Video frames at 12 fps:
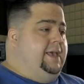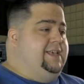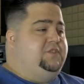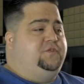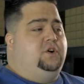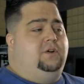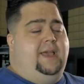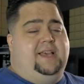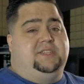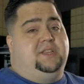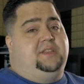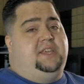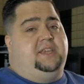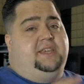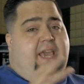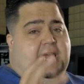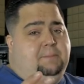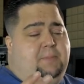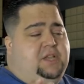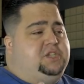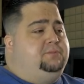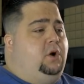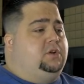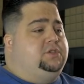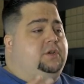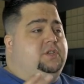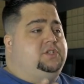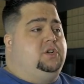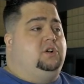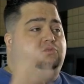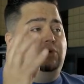As far as the game benchmarks are concerned,